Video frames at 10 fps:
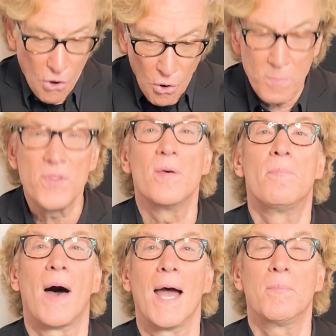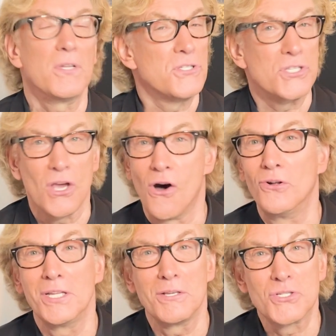opened the Bible, it's the
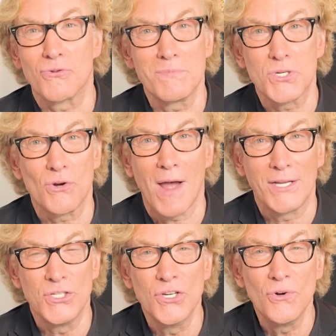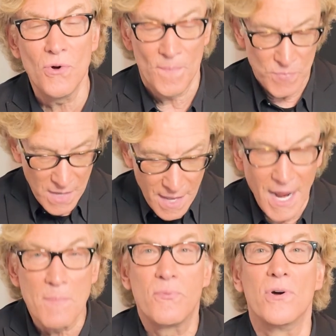only scripture I knew, and
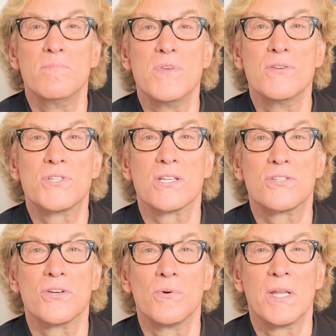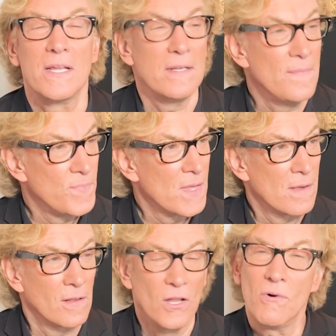I put music to it. And
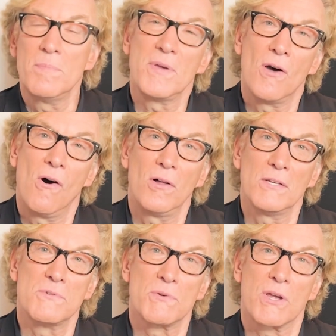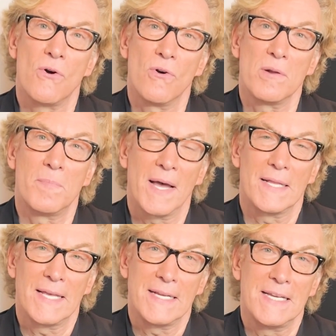lo and behold, it was recorded by a
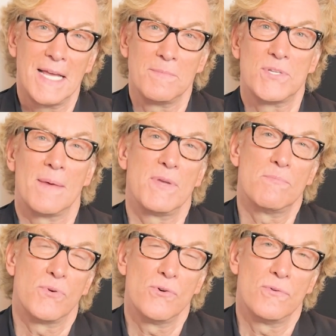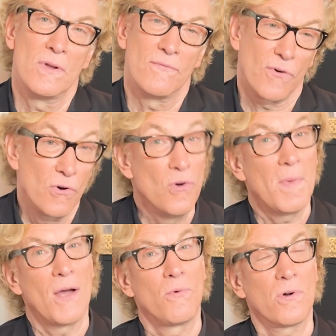lady named Debbie Boone, for whom
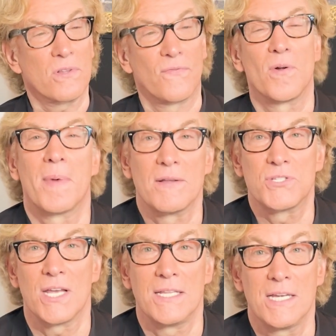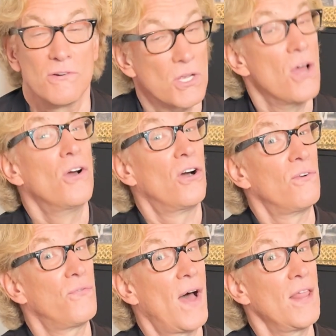I worked for about 10 years. Her
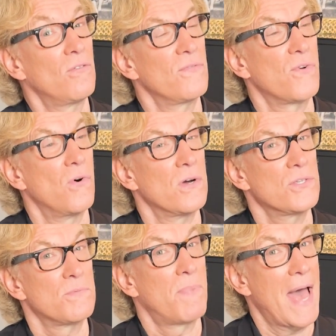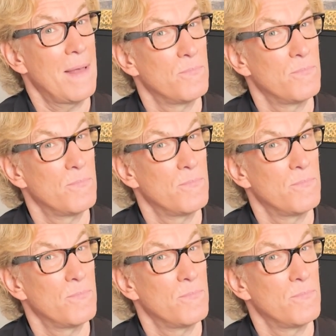father, of course, Pat